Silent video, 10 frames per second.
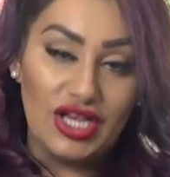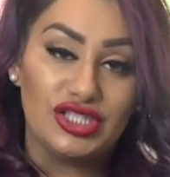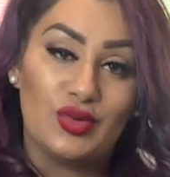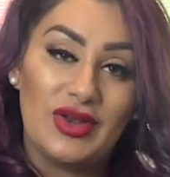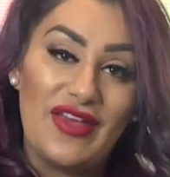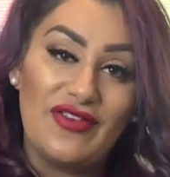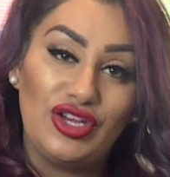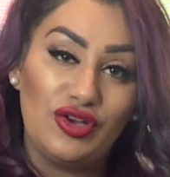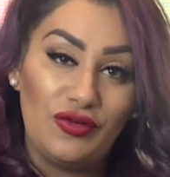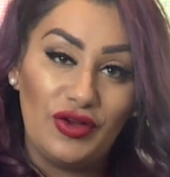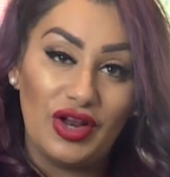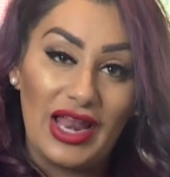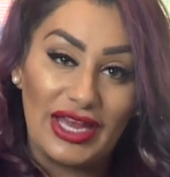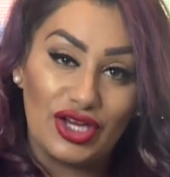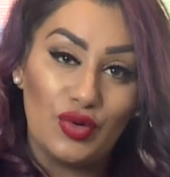So whenever you feel
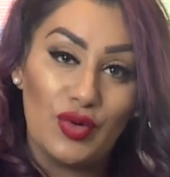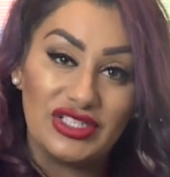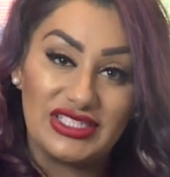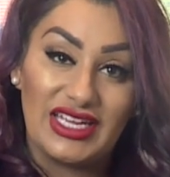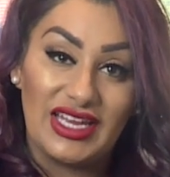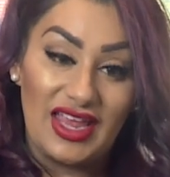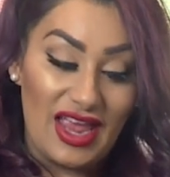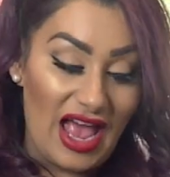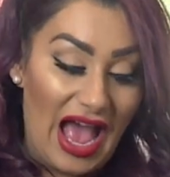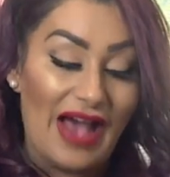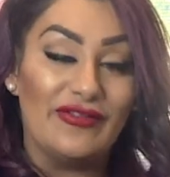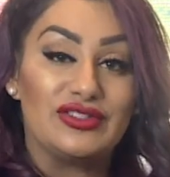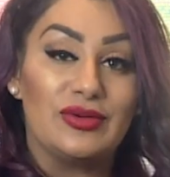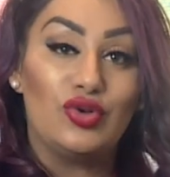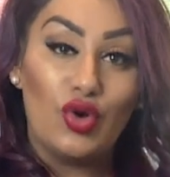like you want to have
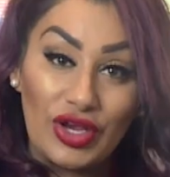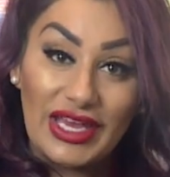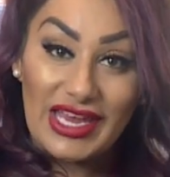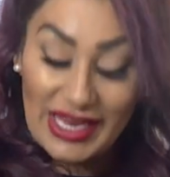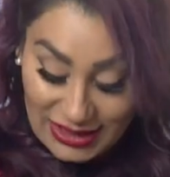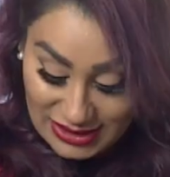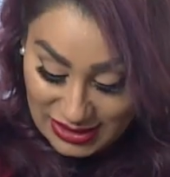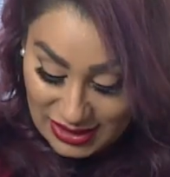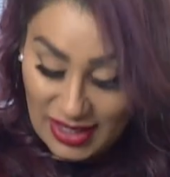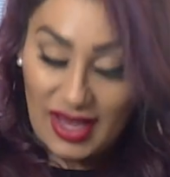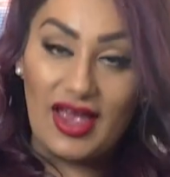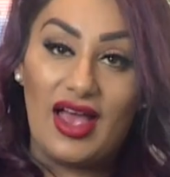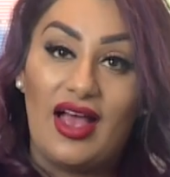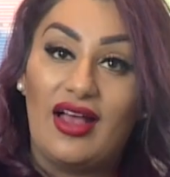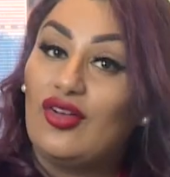some cookies
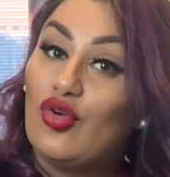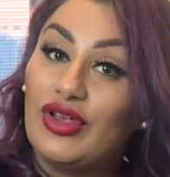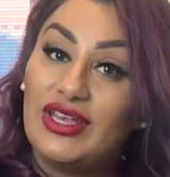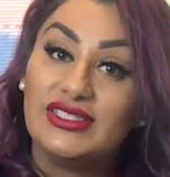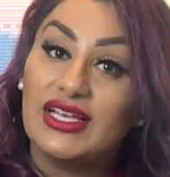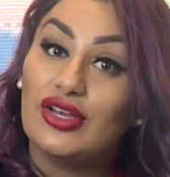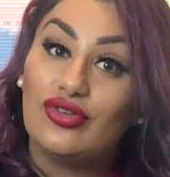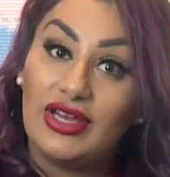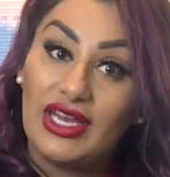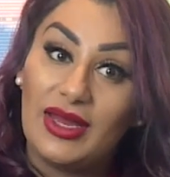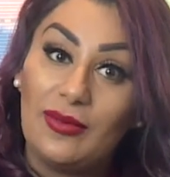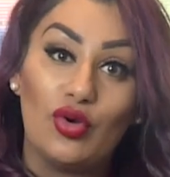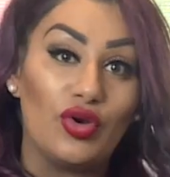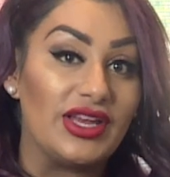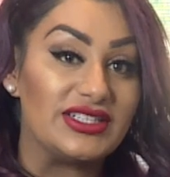and cream,
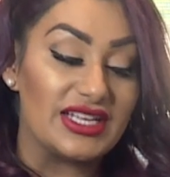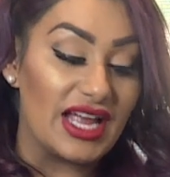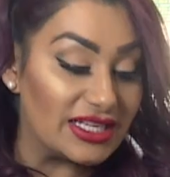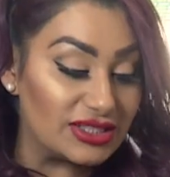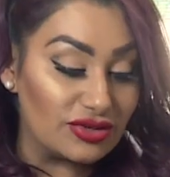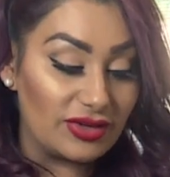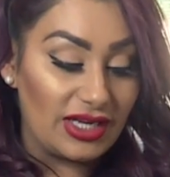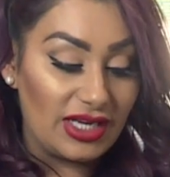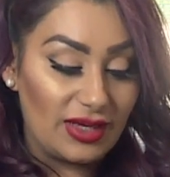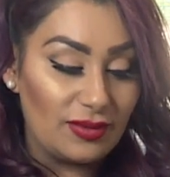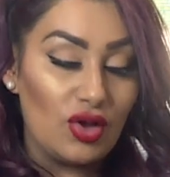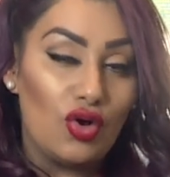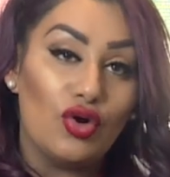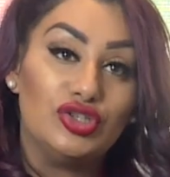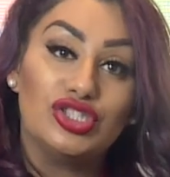cookies and ice cream,
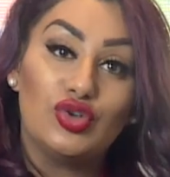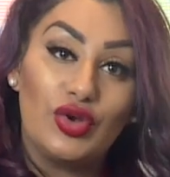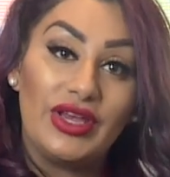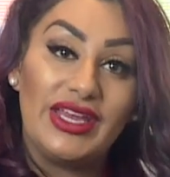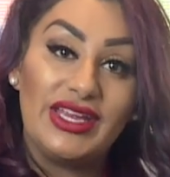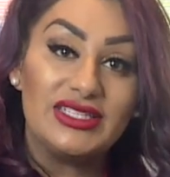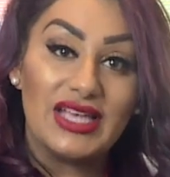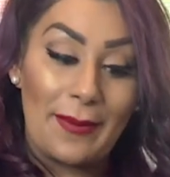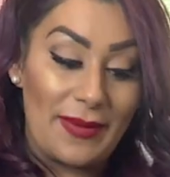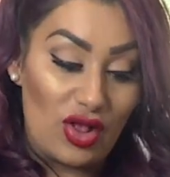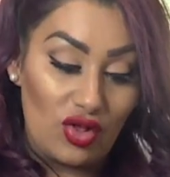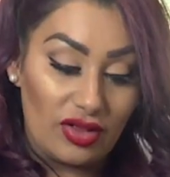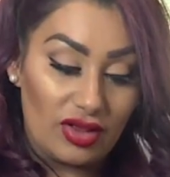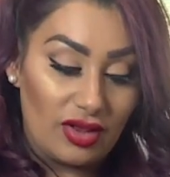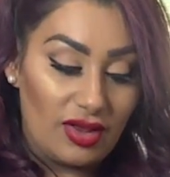or just cookies and milk,
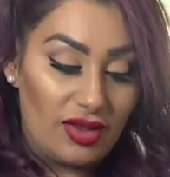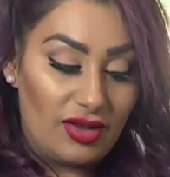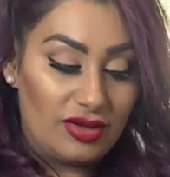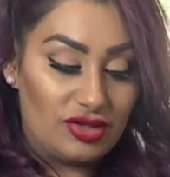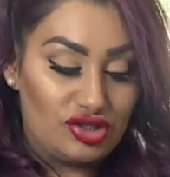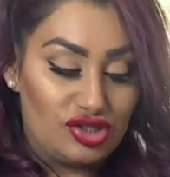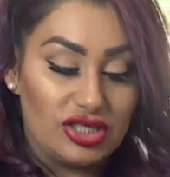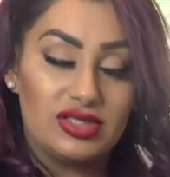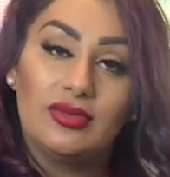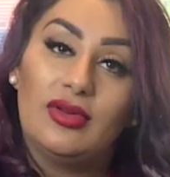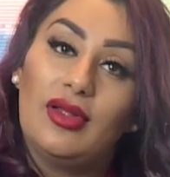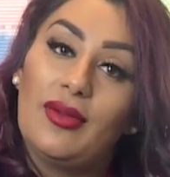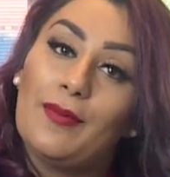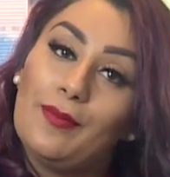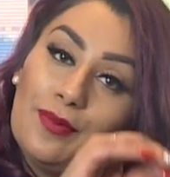
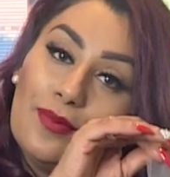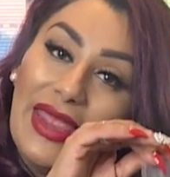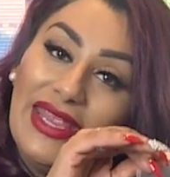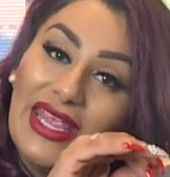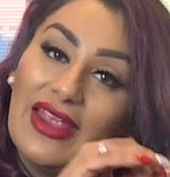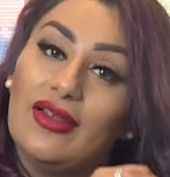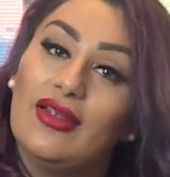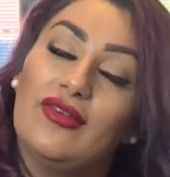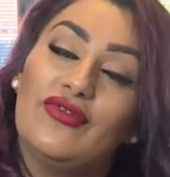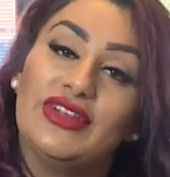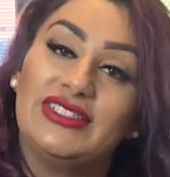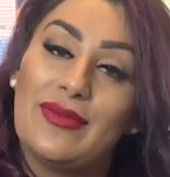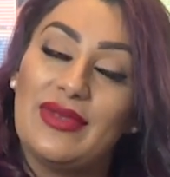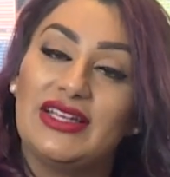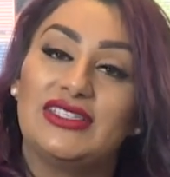just bake it for
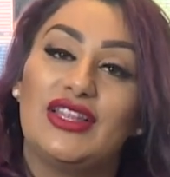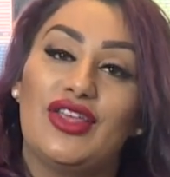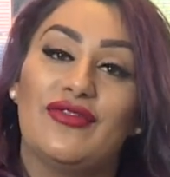10 minutes in the